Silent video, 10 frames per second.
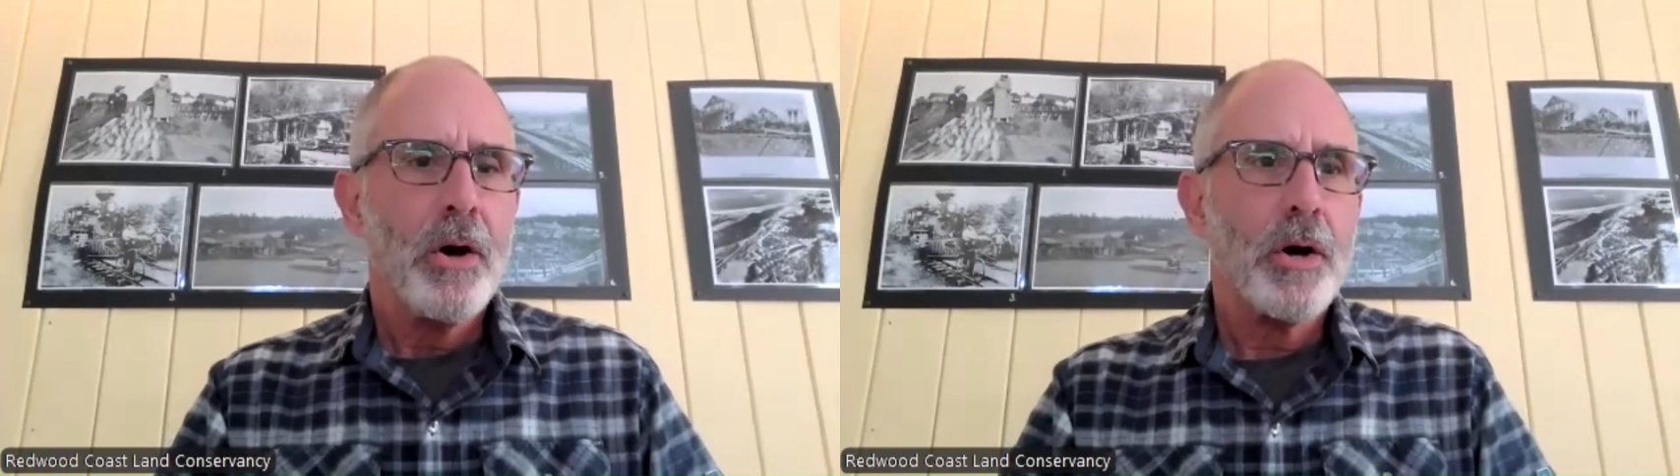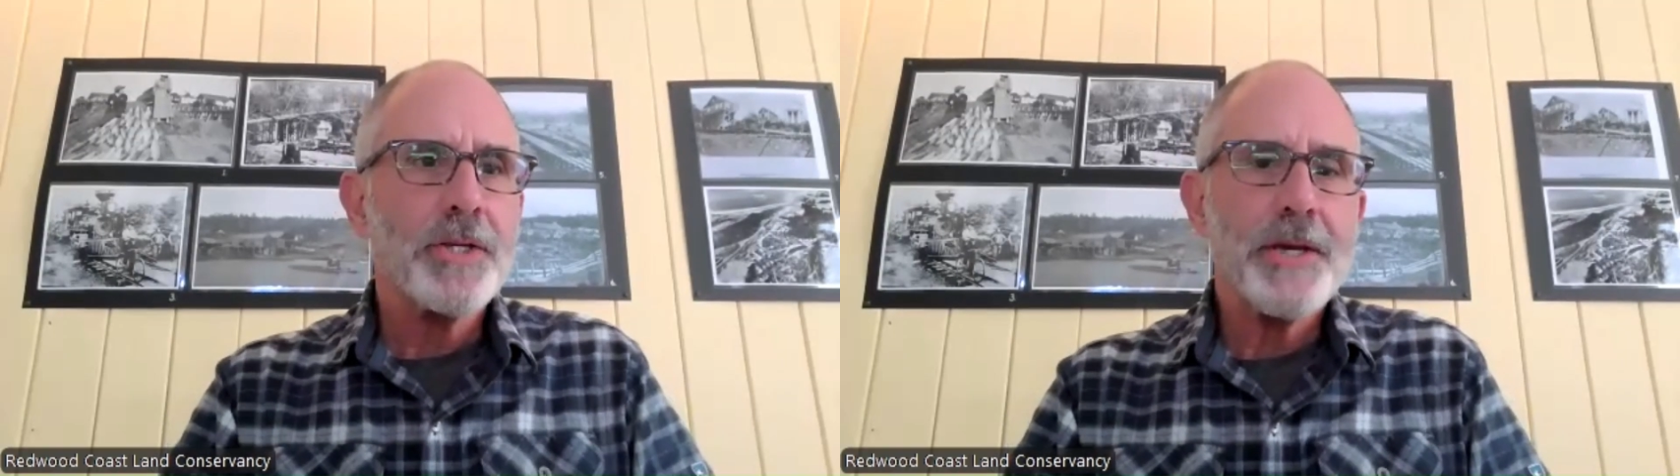
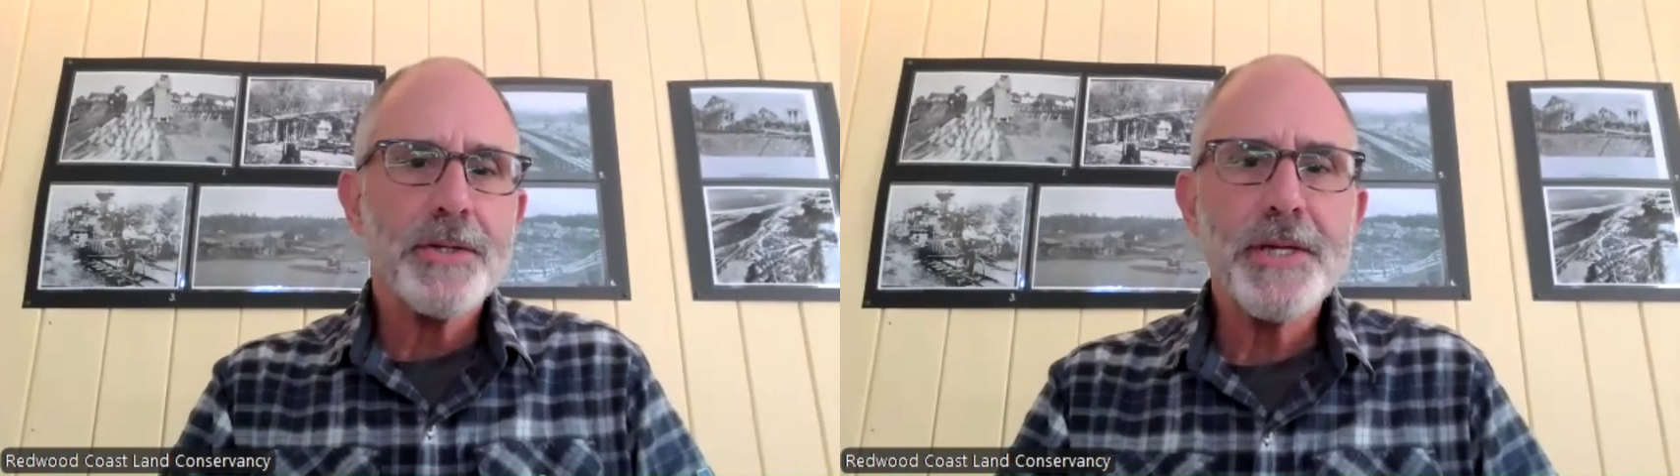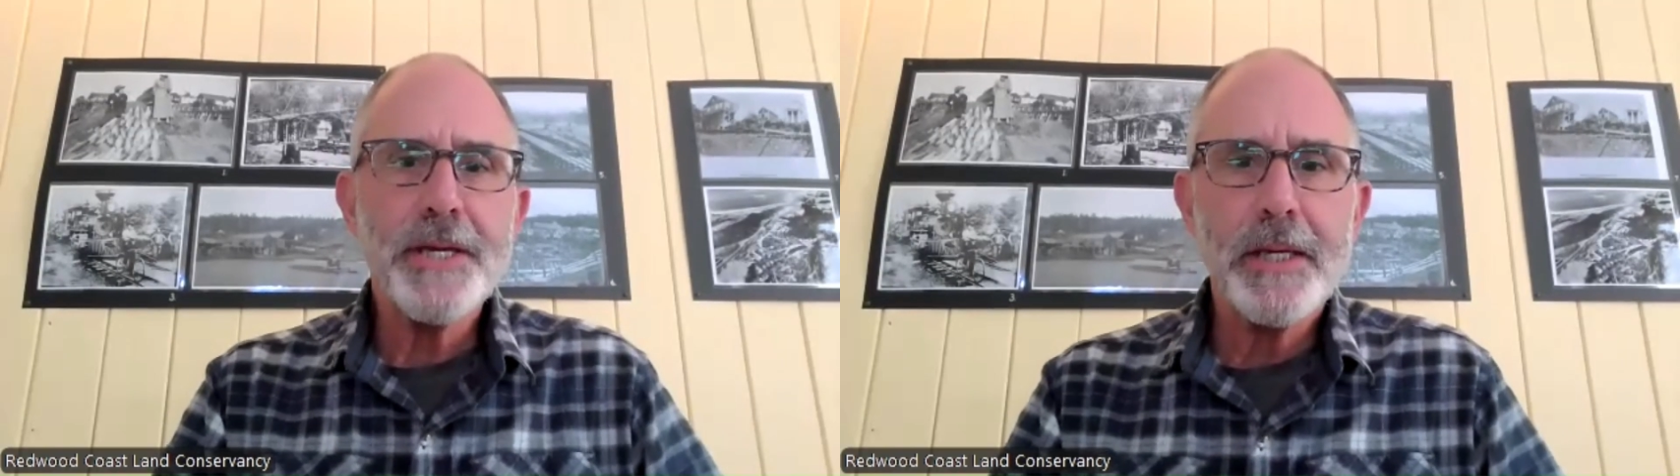
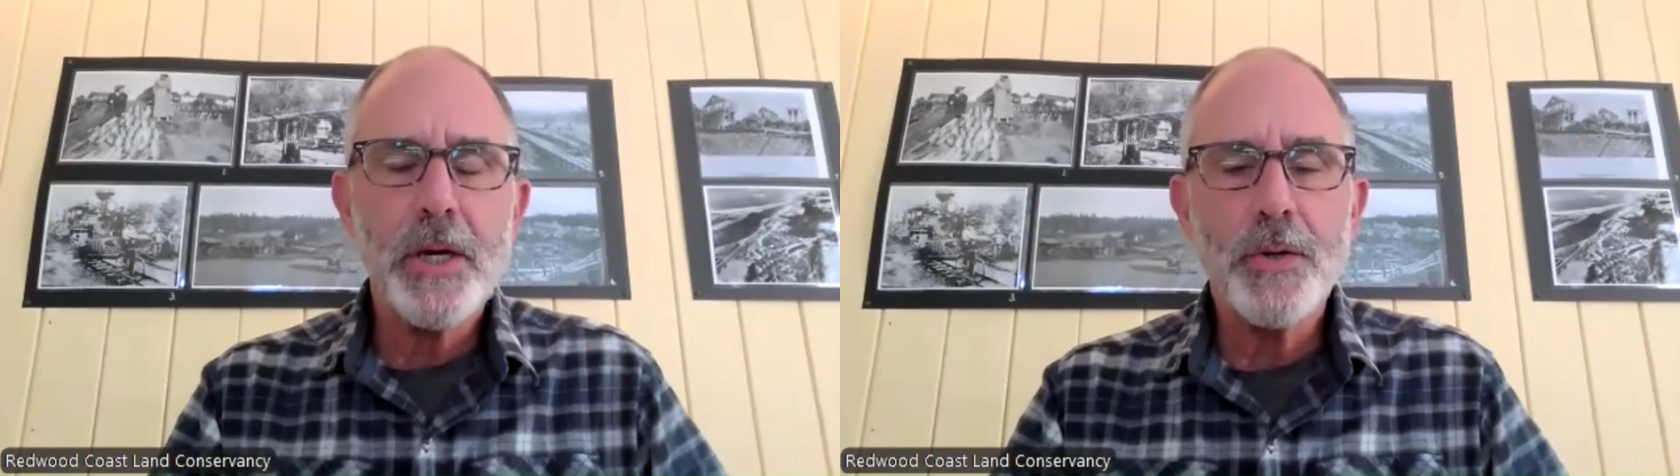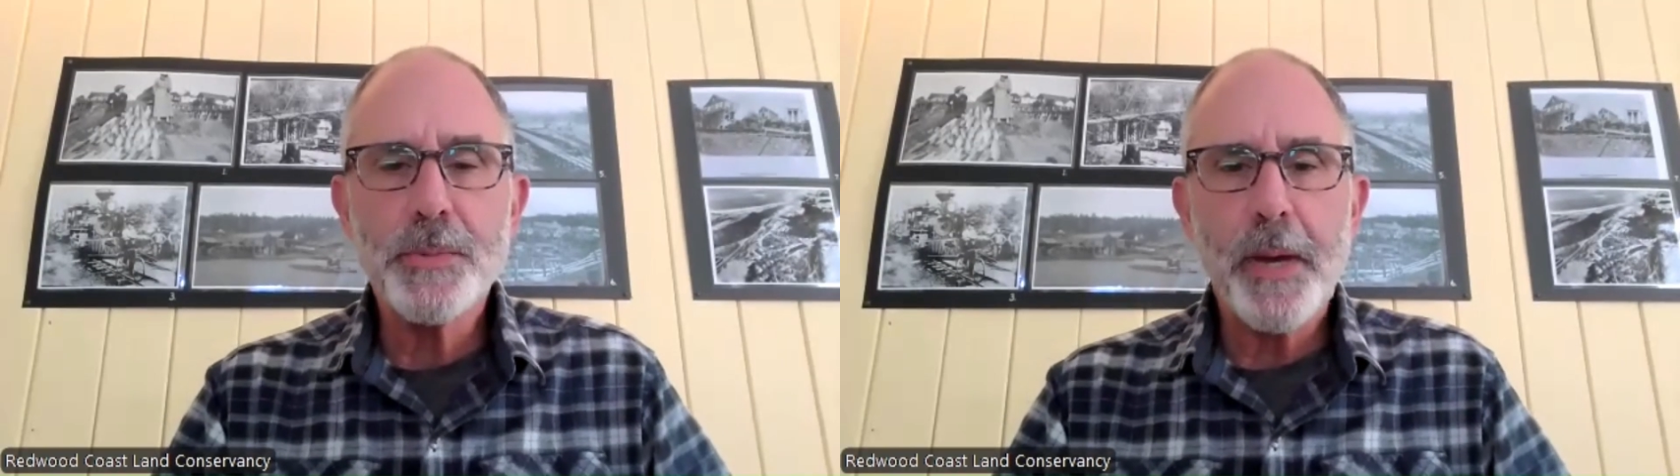RCLC
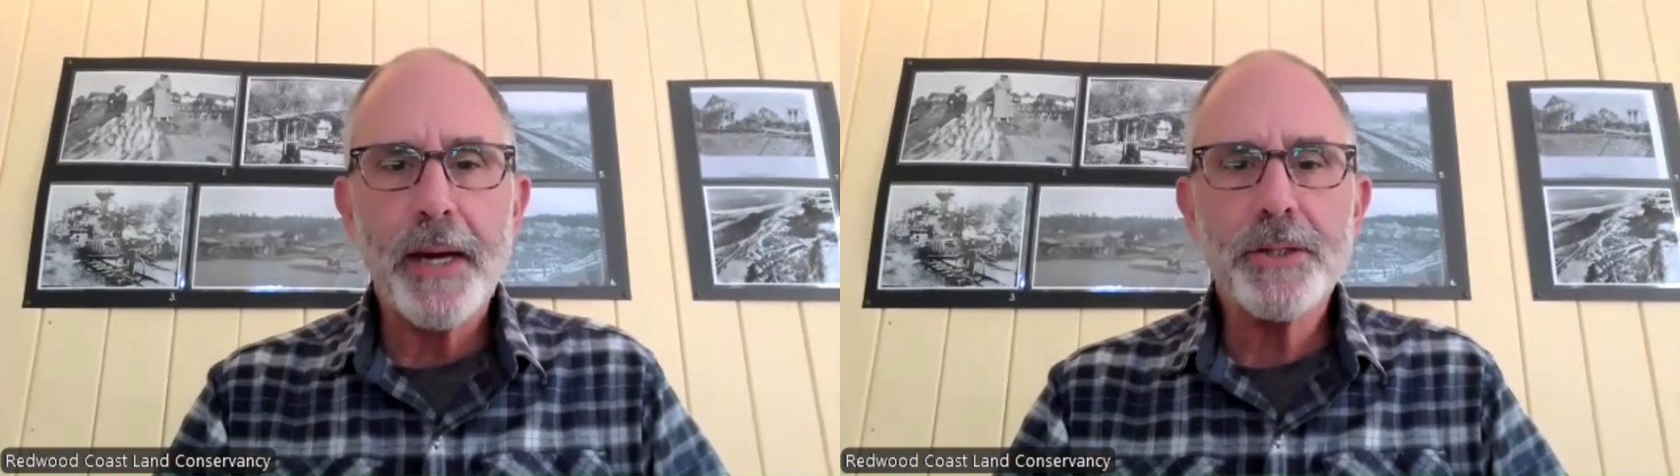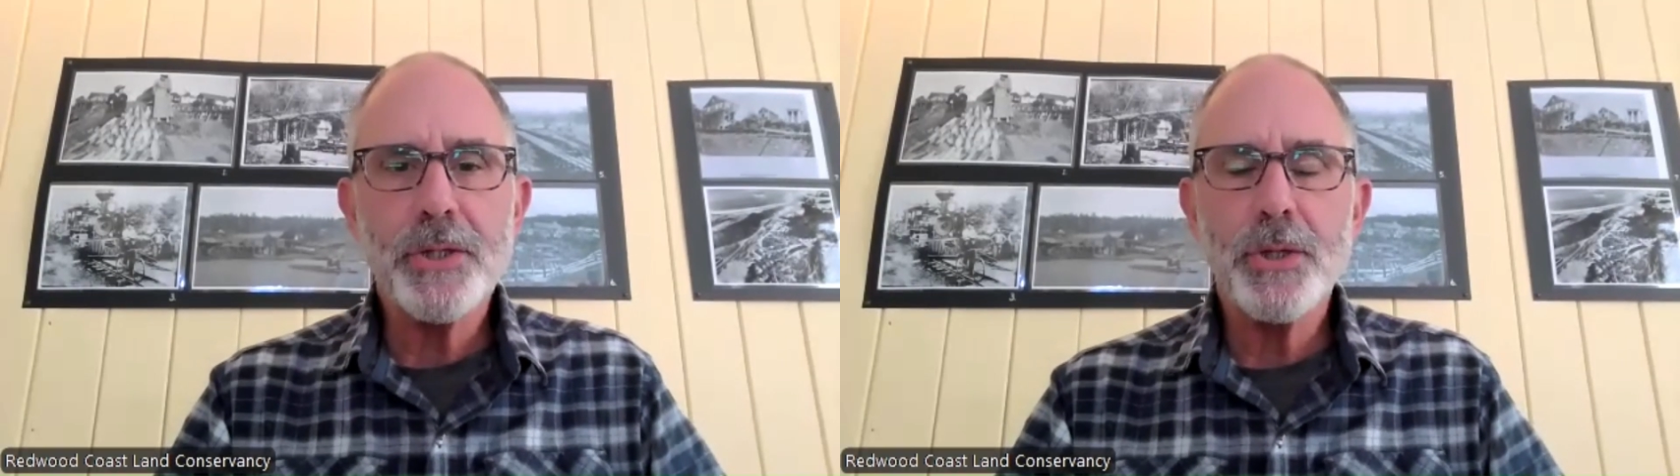goes
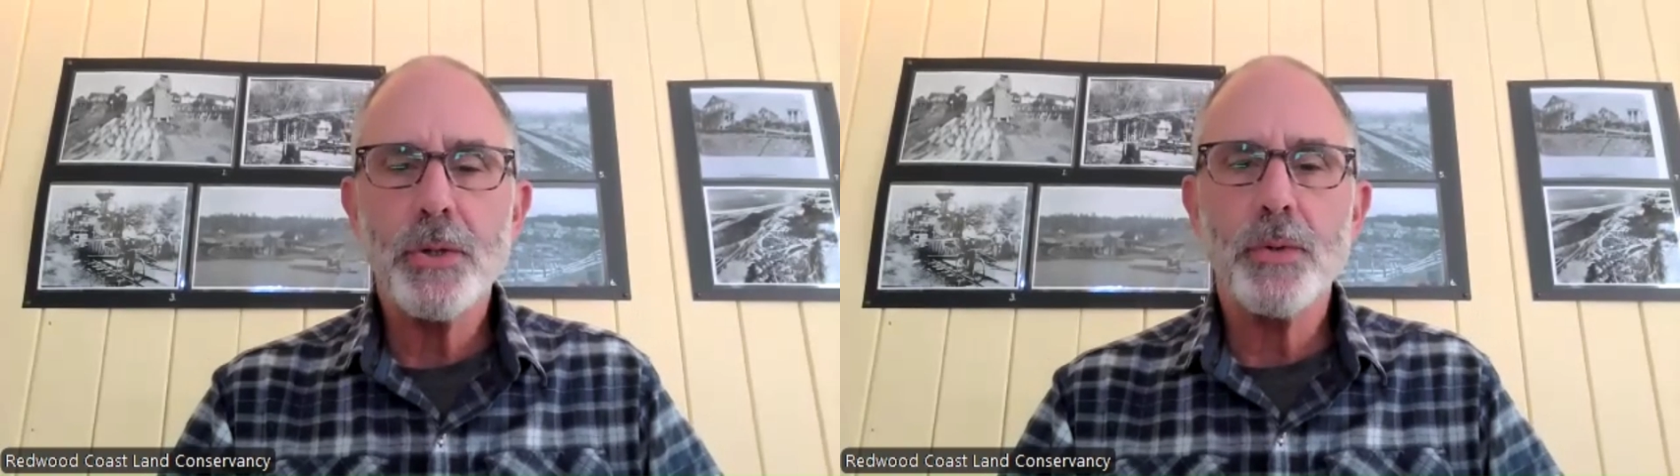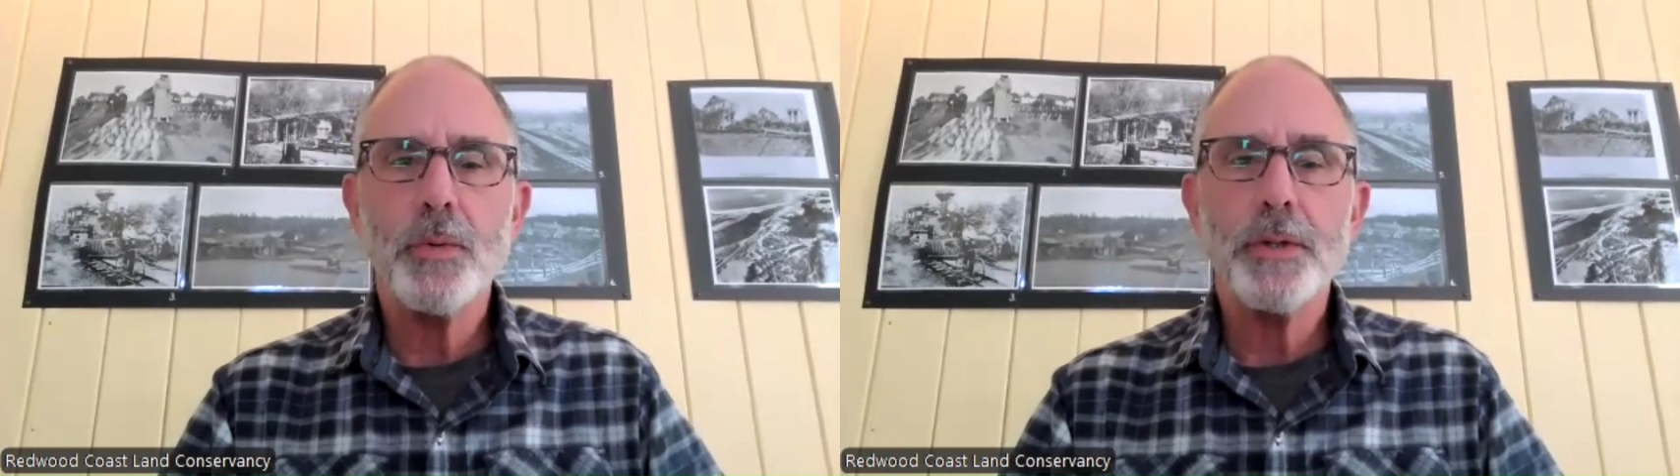back
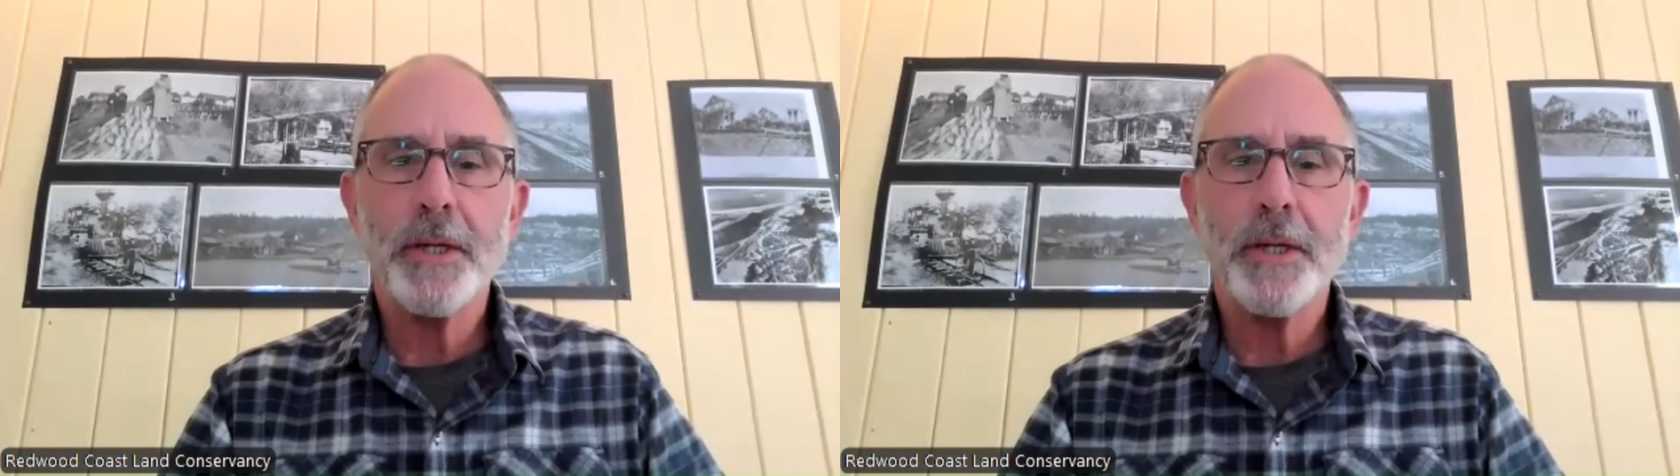to